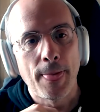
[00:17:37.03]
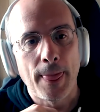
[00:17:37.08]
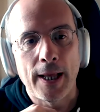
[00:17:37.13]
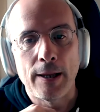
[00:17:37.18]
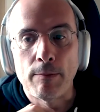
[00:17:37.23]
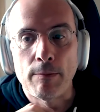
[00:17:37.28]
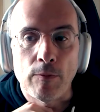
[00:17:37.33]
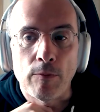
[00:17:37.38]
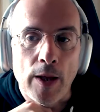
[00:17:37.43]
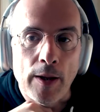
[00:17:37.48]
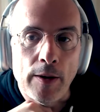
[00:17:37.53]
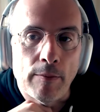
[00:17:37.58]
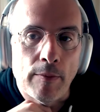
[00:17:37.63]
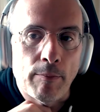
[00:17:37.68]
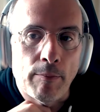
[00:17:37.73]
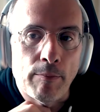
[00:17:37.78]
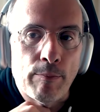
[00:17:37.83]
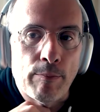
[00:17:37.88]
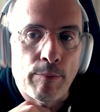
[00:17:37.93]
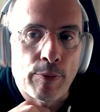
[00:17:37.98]

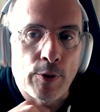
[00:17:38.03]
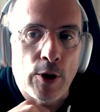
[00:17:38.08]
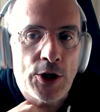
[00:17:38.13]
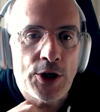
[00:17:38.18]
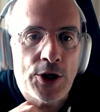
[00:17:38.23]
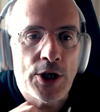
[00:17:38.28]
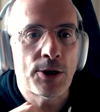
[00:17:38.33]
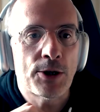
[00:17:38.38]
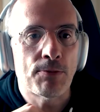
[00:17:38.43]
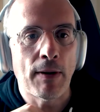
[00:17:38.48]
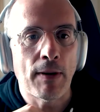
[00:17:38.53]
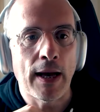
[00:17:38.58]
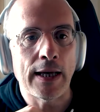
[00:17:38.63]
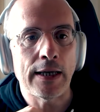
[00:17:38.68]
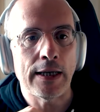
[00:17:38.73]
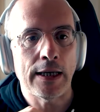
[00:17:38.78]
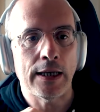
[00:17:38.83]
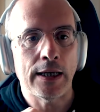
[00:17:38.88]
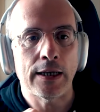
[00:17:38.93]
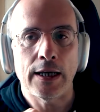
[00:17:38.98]
And process
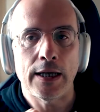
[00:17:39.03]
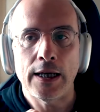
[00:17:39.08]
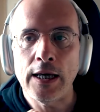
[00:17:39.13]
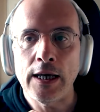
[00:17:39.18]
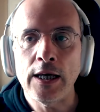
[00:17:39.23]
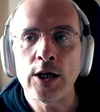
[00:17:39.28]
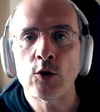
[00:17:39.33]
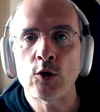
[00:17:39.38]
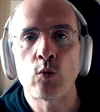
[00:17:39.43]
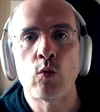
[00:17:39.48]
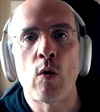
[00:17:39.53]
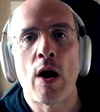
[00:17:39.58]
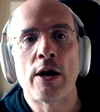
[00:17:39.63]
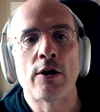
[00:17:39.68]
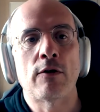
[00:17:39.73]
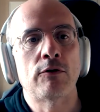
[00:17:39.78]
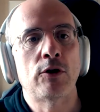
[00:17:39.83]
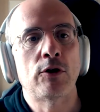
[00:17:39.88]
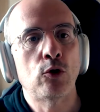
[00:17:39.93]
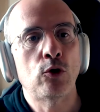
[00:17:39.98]
mining is
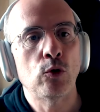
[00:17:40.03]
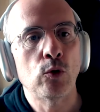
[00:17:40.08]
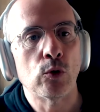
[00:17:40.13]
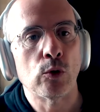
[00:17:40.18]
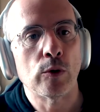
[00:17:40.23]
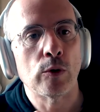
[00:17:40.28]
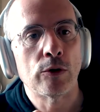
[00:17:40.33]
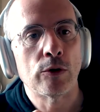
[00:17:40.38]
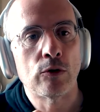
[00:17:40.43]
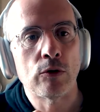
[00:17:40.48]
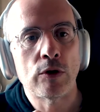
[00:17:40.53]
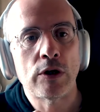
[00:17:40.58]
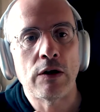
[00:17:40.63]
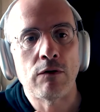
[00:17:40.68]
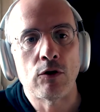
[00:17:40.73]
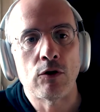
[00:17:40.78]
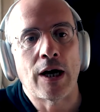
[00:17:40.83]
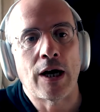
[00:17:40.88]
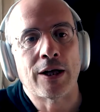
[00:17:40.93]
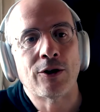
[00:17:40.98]
one of the tools to
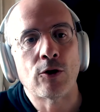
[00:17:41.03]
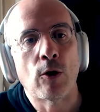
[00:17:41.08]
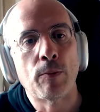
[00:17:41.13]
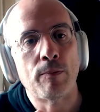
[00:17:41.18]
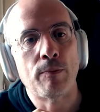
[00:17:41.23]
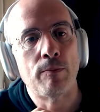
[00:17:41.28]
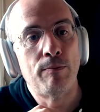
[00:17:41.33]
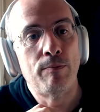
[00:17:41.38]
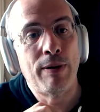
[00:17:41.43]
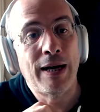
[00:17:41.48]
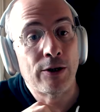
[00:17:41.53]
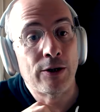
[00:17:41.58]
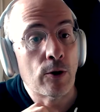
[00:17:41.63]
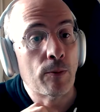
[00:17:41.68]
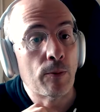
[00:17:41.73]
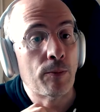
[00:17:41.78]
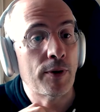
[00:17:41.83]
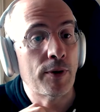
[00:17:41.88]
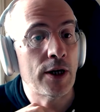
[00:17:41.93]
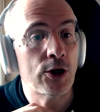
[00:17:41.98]
give you that
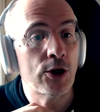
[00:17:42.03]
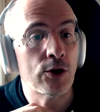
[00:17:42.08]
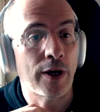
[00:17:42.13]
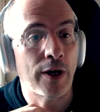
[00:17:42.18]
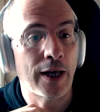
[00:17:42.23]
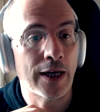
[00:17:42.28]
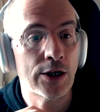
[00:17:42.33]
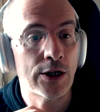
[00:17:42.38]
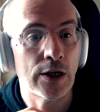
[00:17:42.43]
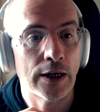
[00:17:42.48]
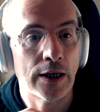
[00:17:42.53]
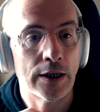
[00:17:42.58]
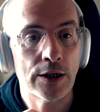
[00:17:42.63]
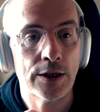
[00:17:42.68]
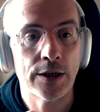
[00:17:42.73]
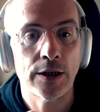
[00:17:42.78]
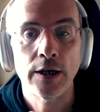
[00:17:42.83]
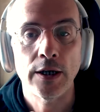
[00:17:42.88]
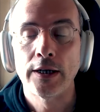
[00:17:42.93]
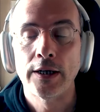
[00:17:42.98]
better operational
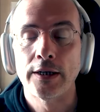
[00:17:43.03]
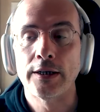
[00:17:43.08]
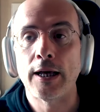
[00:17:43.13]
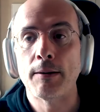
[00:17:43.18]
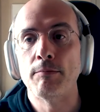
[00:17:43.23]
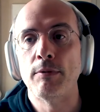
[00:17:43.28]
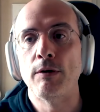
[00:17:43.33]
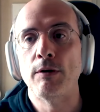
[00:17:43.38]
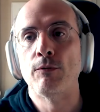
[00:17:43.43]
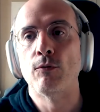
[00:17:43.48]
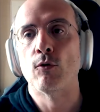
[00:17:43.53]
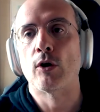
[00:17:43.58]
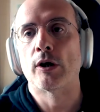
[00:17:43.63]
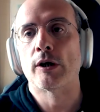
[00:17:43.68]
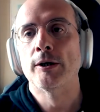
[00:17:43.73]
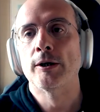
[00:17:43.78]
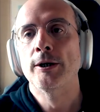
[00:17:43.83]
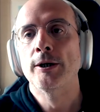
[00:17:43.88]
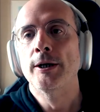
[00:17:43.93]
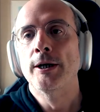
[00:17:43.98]
excellence than
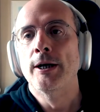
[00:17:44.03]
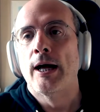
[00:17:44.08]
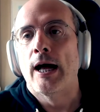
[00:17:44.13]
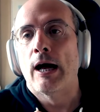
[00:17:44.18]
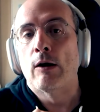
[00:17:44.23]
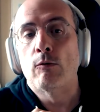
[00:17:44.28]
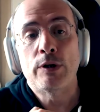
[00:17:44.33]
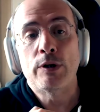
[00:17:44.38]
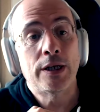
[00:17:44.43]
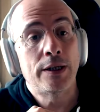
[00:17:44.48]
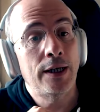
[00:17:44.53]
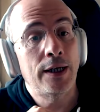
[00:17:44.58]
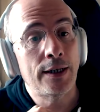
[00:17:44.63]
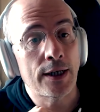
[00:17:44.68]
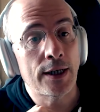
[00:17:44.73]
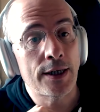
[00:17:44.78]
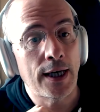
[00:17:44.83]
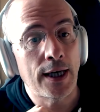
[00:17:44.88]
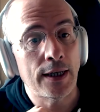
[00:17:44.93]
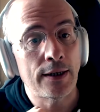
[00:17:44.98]
before, with a
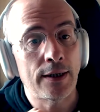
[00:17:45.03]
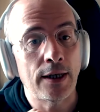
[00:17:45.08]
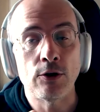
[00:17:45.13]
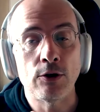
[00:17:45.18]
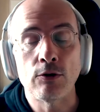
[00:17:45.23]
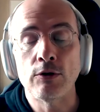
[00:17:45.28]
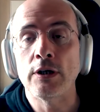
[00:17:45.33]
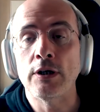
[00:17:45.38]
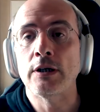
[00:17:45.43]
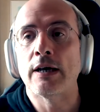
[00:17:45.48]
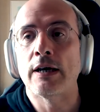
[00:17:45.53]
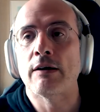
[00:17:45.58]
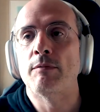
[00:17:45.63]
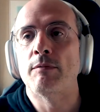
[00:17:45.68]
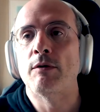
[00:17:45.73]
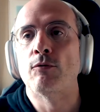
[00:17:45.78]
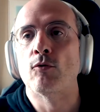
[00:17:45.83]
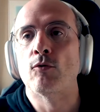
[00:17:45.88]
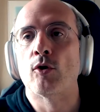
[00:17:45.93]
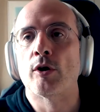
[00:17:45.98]
data set that you didn't have
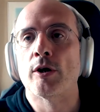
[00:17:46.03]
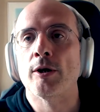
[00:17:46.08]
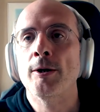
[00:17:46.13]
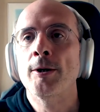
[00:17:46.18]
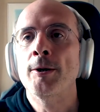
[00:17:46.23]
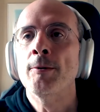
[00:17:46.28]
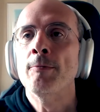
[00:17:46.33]
before.